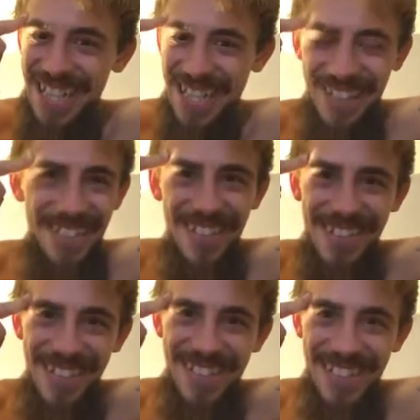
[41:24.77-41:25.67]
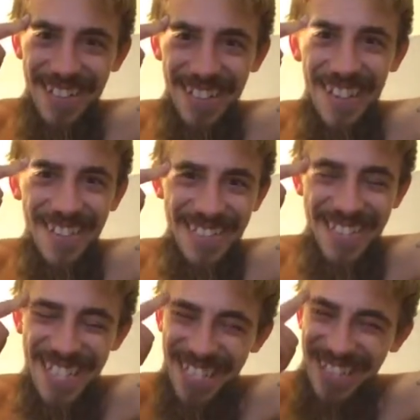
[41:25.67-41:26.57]
Like, you literally just in your
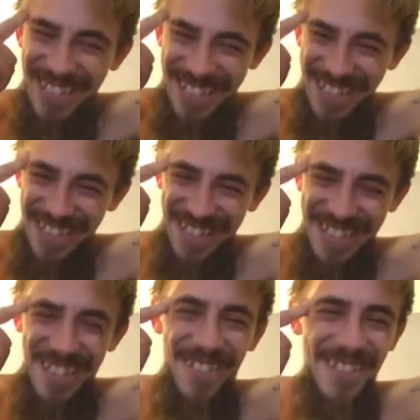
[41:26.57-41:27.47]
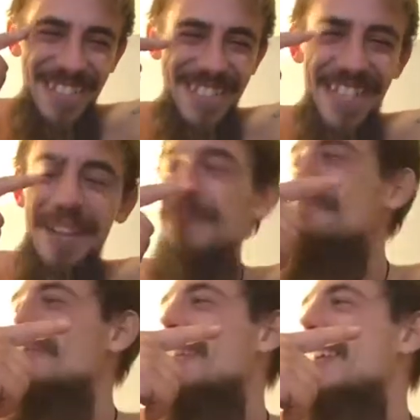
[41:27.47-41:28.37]
health do this to yourself. And it's like,
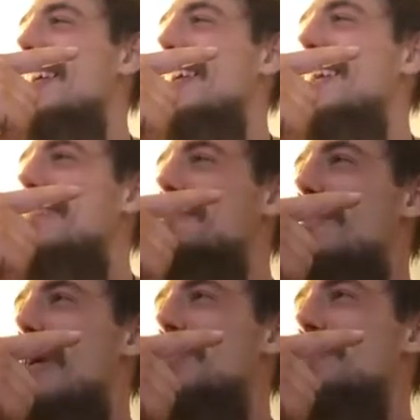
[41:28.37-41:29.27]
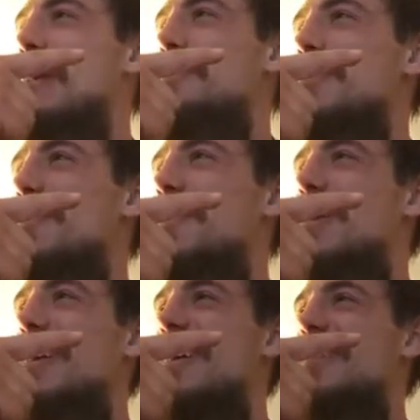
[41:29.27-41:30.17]
most people
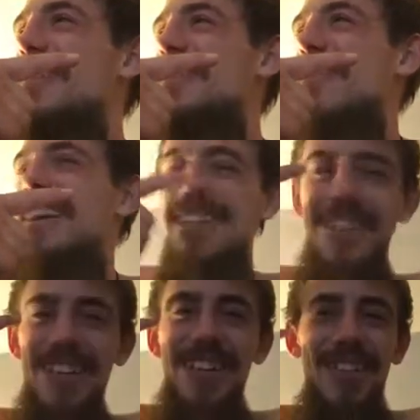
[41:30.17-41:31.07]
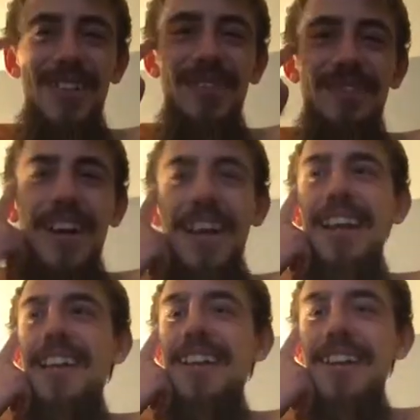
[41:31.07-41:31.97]
would fucking look at you
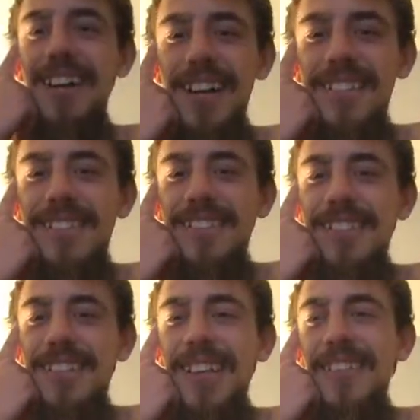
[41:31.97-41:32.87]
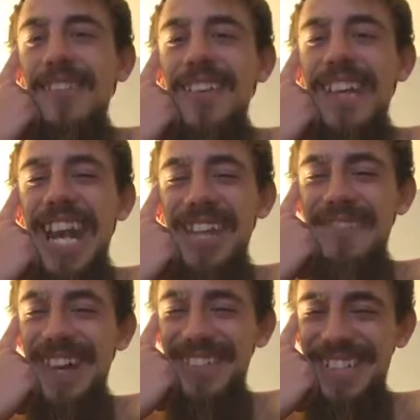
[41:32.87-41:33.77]
fucking nuts. If we came
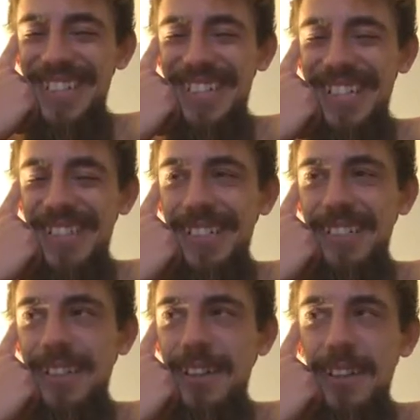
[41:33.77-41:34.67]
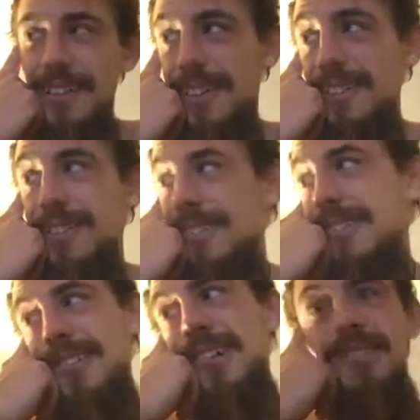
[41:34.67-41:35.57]
out with this shit and it's like, I'm just
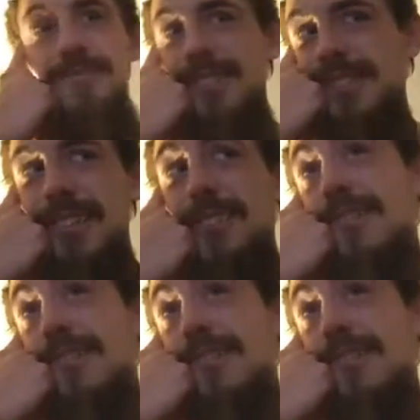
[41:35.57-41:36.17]
fucking talking to myself.